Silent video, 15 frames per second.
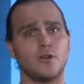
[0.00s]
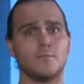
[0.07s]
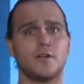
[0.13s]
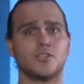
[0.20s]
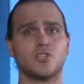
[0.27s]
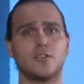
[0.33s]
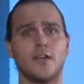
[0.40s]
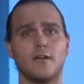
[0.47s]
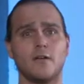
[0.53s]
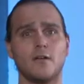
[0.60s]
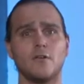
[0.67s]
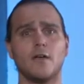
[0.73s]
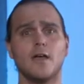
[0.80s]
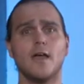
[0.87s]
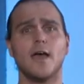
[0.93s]
much,
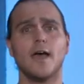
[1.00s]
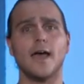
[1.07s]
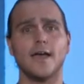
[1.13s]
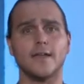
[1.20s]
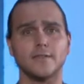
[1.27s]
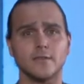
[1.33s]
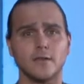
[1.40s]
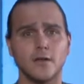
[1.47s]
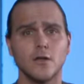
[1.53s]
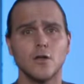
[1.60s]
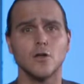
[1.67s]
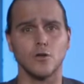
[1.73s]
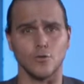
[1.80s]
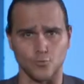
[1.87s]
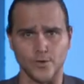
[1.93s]
Darrow, and
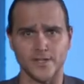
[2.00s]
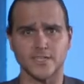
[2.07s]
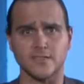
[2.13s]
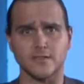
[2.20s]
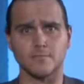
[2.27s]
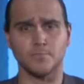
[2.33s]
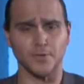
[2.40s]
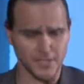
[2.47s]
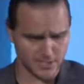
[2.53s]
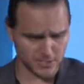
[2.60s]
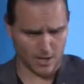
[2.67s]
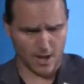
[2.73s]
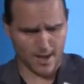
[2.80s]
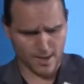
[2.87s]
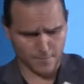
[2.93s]
rest in peace. So
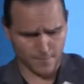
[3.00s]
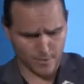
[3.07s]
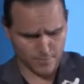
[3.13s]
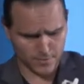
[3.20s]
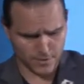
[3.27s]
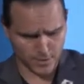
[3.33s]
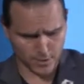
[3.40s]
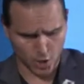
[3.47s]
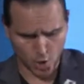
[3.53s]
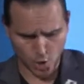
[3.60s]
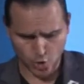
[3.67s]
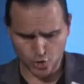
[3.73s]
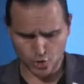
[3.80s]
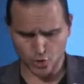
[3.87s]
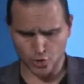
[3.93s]
I have over here
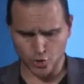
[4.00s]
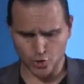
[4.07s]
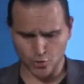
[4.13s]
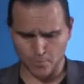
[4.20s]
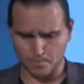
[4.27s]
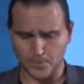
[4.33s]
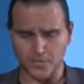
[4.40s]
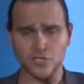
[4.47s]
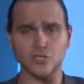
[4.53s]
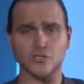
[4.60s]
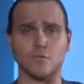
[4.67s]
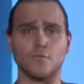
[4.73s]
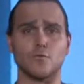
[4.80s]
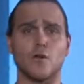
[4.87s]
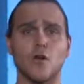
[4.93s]
2 pieces
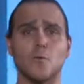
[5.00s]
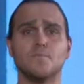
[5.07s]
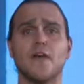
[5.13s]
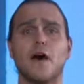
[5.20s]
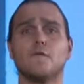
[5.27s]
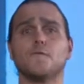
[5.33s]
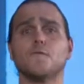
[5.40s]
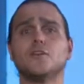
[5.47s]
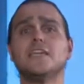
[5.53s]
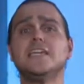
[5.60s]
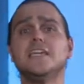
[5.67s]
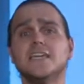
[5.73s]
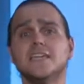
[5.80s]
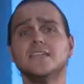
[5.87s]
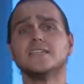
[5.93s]
of rope. Now, for
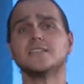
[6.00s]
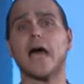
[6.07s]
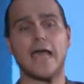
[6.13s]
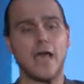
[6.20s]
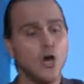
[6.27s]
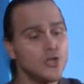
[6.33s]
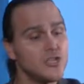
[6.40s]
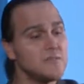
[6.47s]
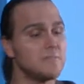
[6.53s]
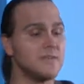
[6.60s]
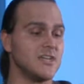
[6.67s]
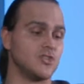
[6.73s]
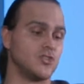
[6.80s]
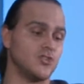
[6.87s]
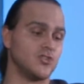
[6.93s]
years, I only
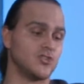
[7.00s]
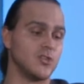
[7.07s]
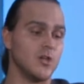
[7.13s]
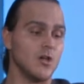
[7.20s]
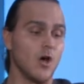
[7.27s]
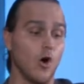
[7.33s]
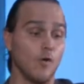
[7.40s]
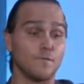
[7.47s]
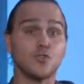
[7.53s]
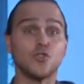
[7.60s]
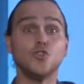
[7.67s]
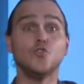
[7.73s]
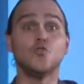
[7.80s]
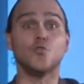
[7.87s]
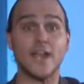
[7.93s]
made use of
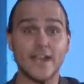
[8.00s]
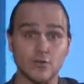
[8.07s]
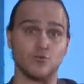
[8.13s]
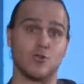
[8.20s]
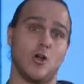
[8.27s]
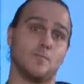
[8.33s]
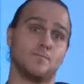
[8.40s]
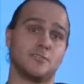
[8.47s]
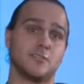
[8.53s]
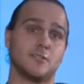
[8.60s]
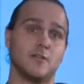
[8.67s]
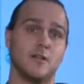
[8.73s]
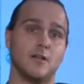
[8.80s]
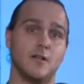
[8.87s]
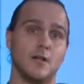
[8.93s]
2 red ropes.
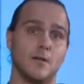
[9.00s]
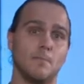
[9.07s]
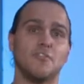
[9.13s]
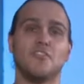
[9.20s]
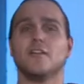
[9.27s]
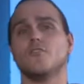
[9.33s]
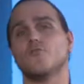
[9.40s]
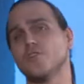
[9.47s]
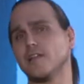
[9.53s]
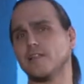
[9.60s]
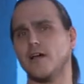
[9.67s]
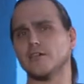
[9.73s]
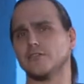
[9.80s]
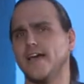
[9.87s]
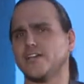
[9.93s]
But then I
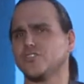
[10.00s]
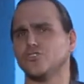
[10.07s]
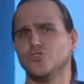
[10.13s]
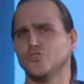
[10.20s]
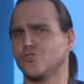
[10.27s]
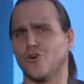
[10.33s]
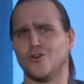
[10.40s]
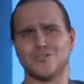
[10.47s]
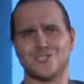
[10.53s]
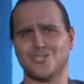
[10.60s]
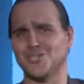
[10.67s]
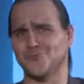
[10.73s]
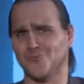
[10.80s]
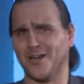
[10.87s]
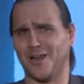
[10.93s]
realized, actually, you can't
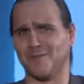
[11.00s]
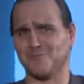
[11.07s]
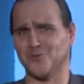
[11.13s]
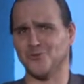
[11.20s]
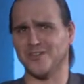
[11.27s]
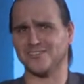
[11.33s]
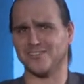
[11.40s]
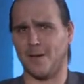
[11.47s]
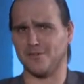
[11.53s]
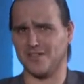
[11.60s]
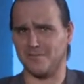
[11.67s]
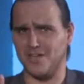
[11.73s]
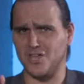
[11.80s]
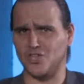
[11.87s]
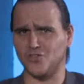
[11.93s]
see what I'm doing. So I'm going to
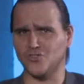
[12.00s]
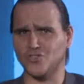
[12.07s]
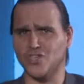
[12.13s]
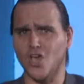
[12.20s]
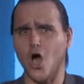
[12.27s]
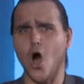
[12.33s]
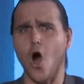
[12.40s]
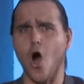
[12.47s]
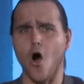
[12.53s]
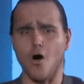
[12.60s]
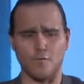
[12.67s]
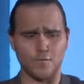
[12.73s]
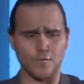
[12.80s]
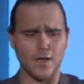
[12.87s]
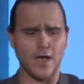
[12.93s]
make use
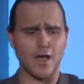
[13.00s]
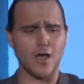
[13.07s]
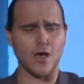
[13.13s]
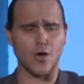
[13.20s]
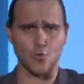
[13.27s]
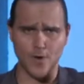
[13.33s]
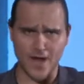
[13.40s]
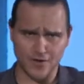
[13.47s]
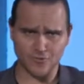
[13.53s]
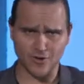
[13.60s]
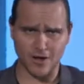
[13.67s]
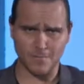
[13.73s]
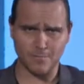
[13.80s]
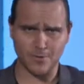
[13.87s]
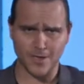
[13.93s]
of a red
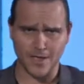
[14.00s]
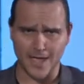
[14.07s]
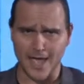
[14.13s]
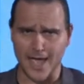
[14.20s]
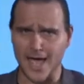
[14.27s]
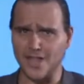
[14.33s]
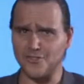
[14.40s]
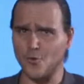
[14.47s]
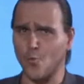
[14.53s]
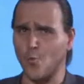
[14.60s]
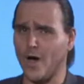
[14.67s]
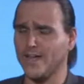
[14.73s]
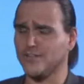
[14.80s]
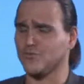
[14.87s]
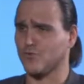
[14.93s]
rope and a
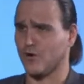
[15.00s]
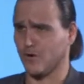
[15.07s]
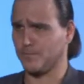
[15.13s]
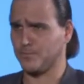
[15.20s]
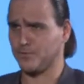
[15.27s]
white rope